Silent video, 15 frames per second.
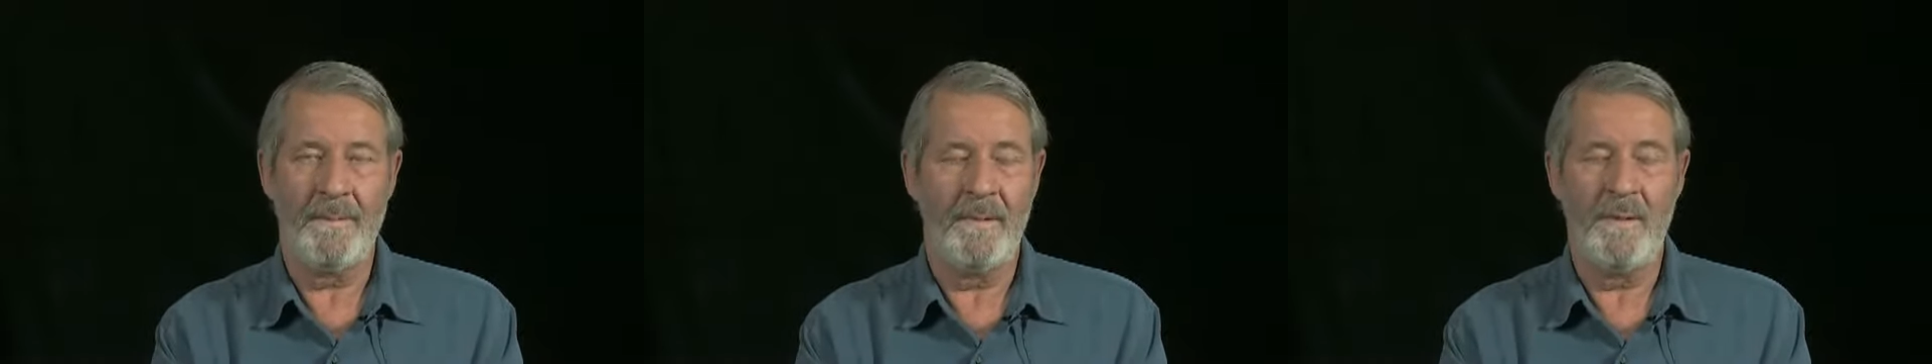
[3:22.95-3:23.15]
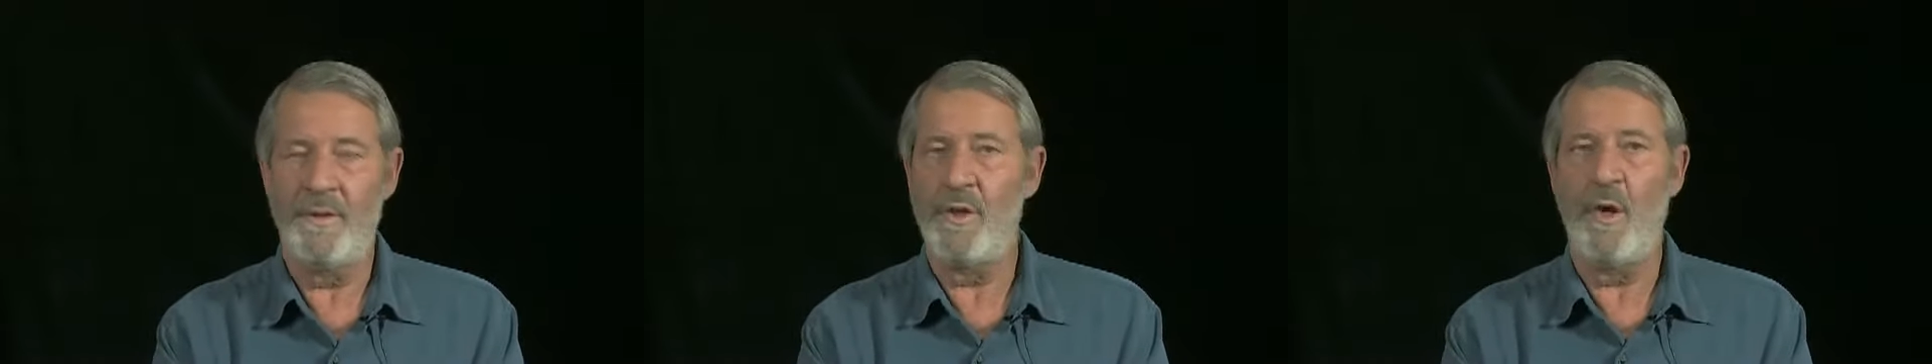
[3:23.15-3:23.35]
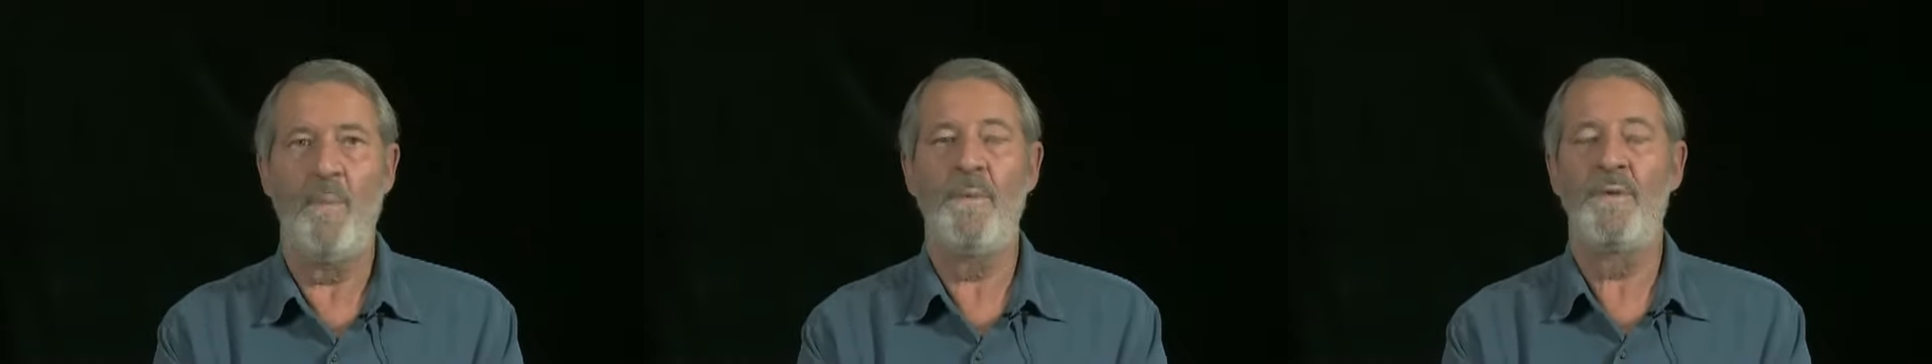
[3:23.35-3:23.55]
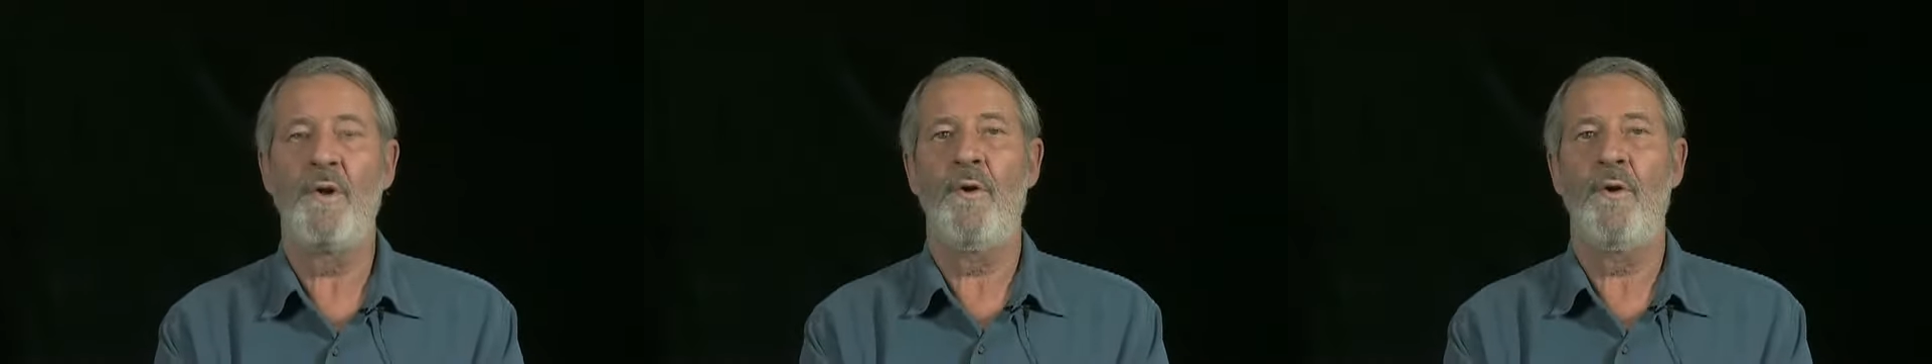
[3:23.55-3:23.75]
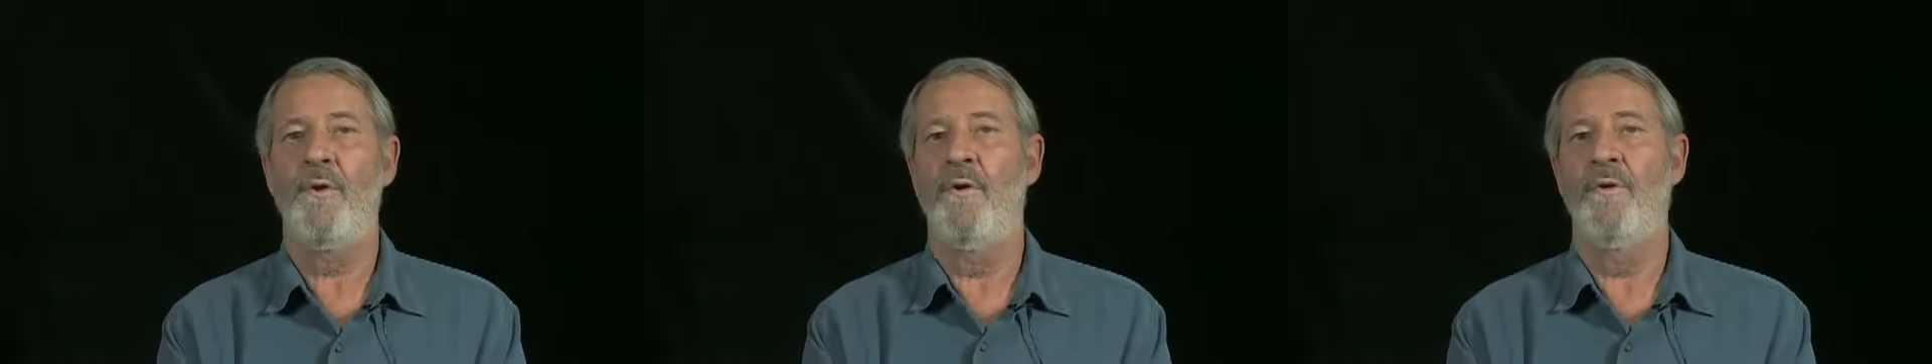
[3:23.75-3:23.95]
the Joe
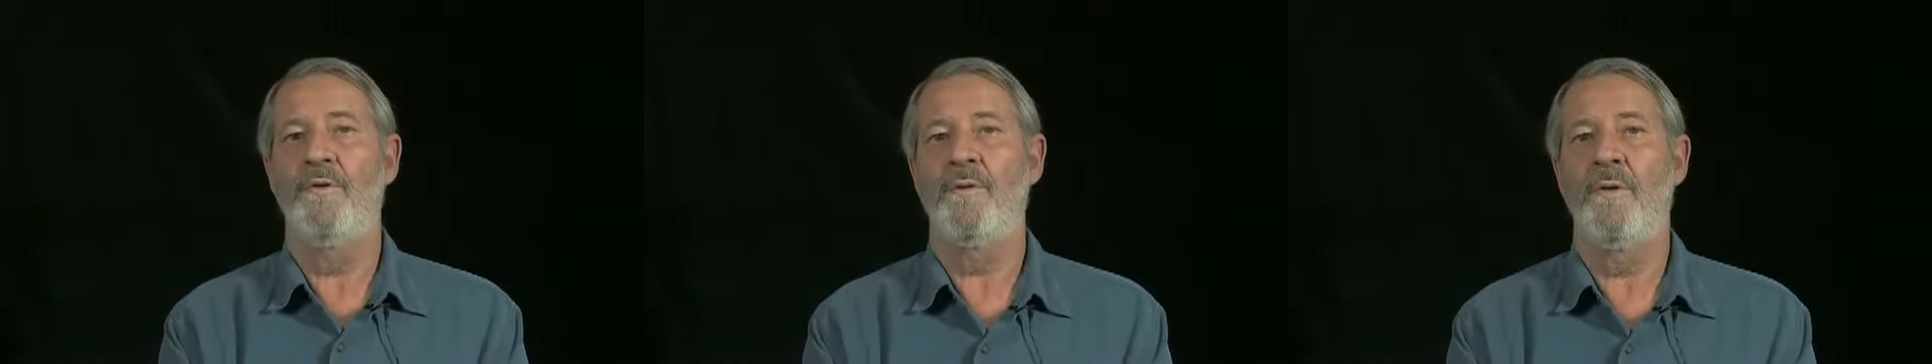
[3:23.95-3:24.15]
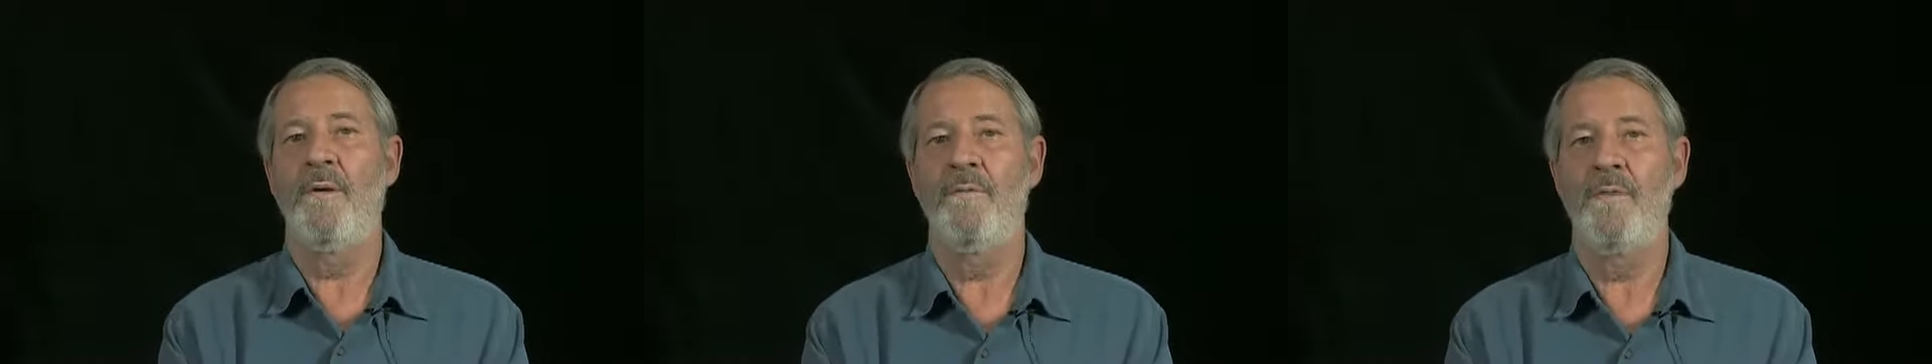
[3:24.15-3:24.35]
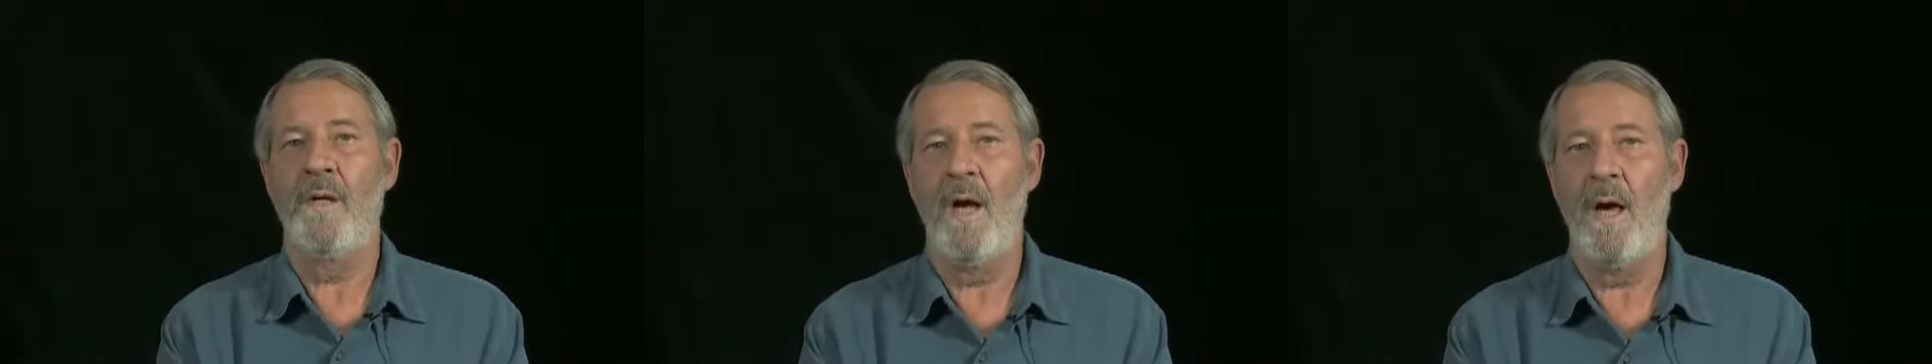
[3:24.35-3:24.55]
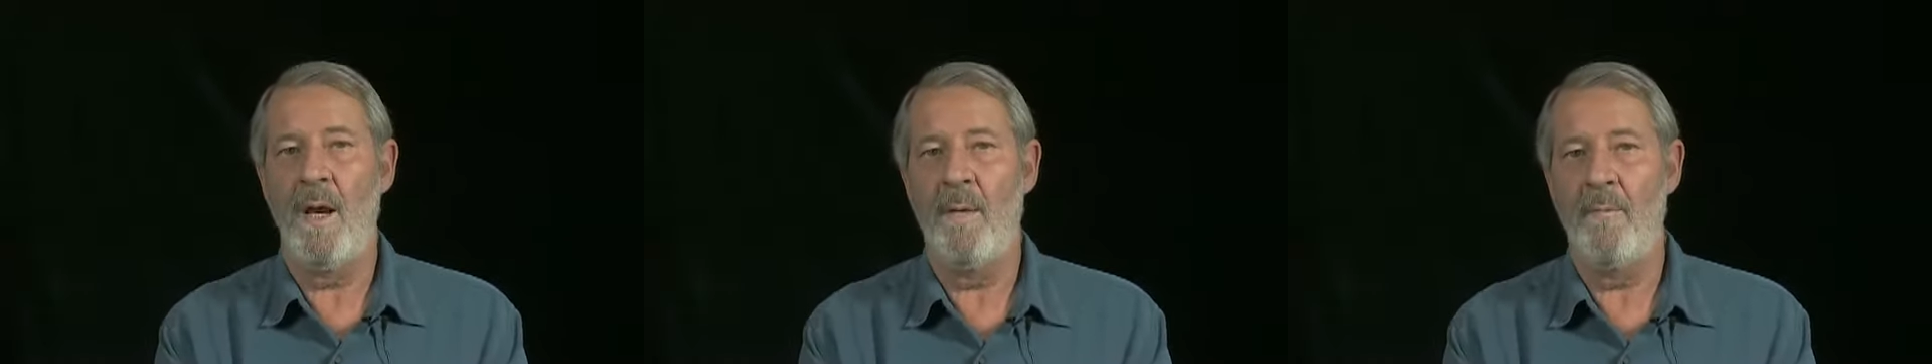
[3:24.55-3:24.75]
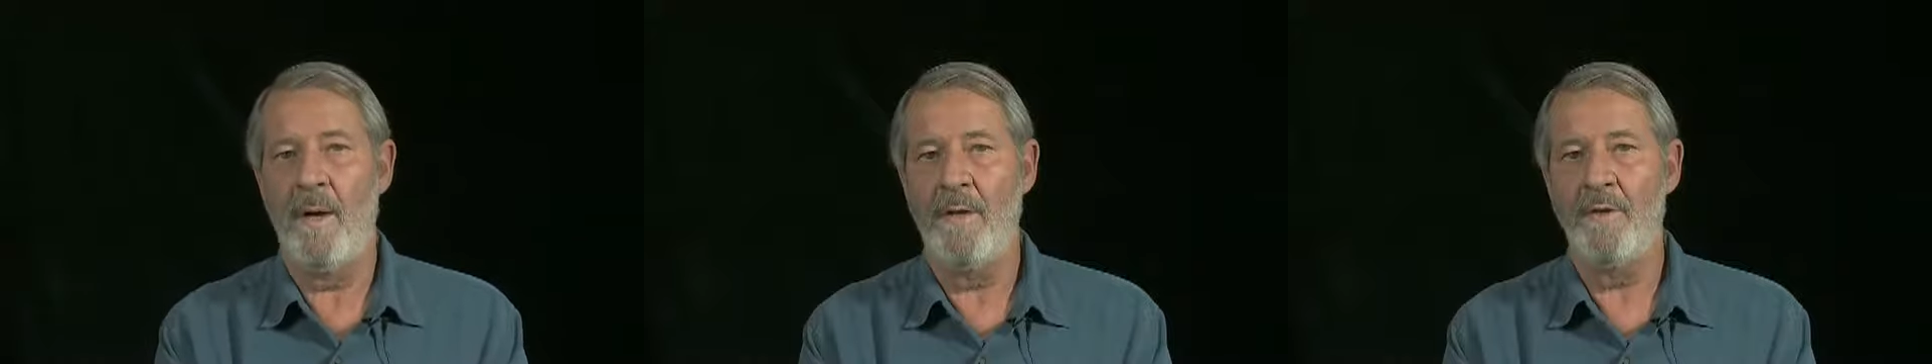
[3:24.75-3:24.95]
Paternos of the
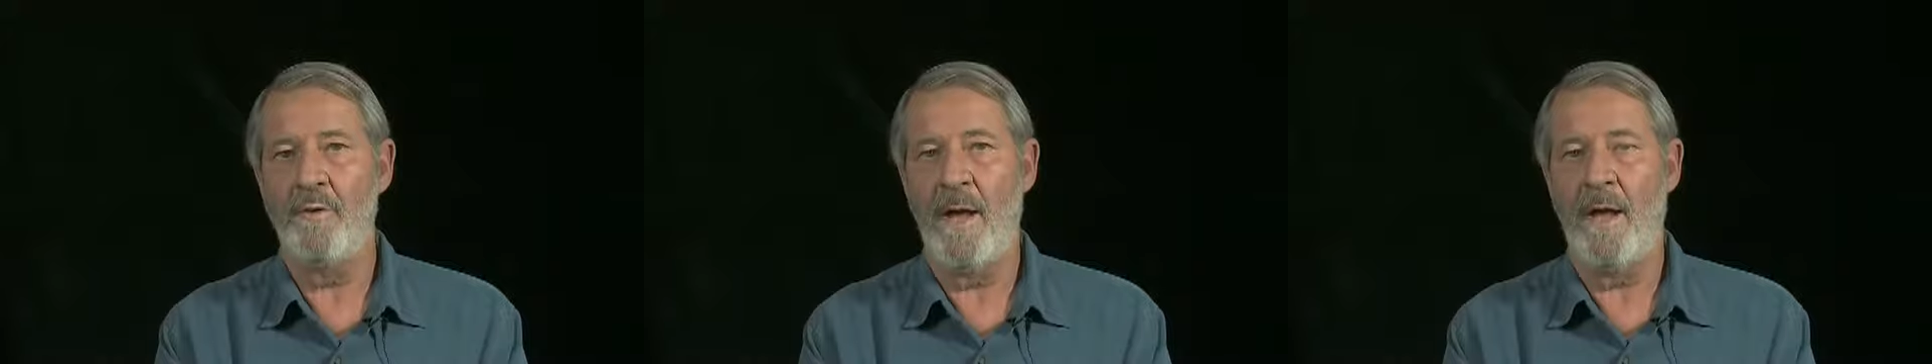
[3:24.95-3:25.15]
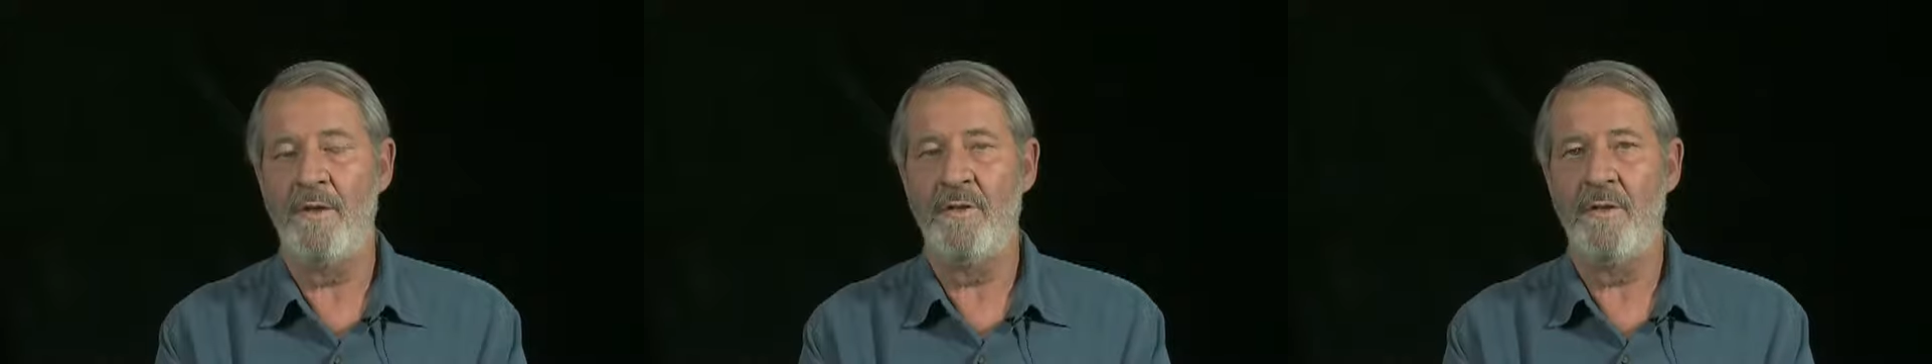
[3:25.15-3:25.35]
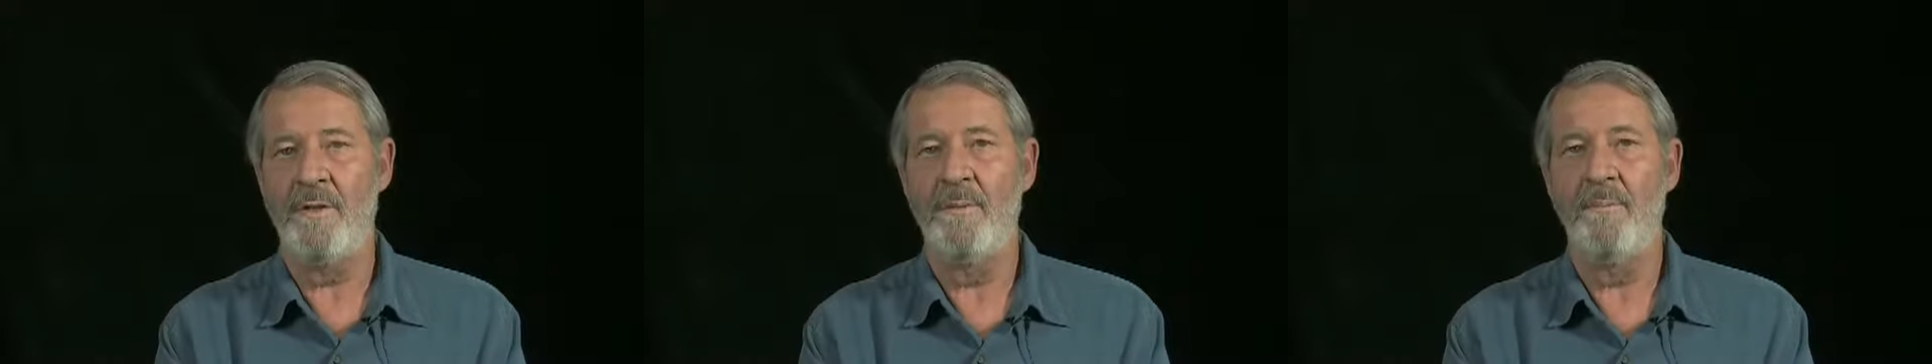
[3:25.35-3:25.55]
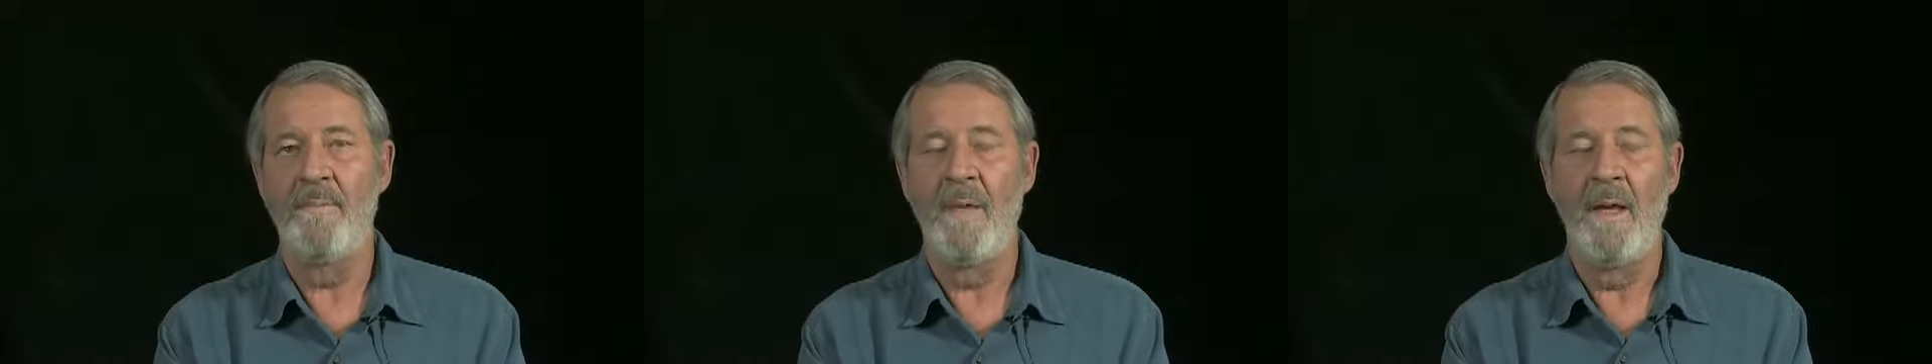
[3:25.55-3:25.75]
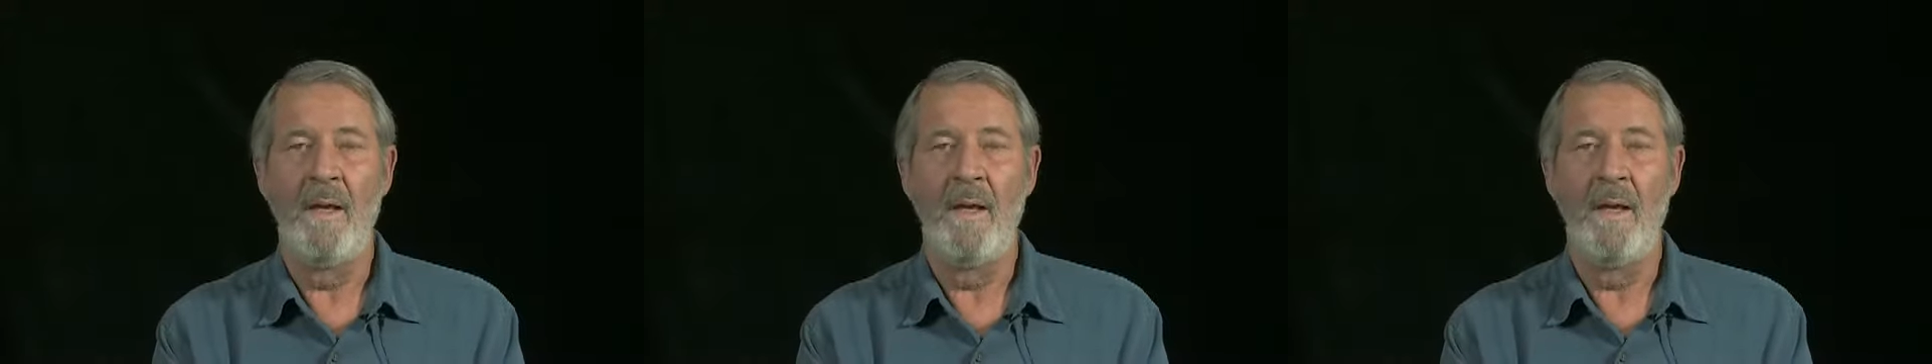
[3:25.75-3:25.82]
Columbine tragedy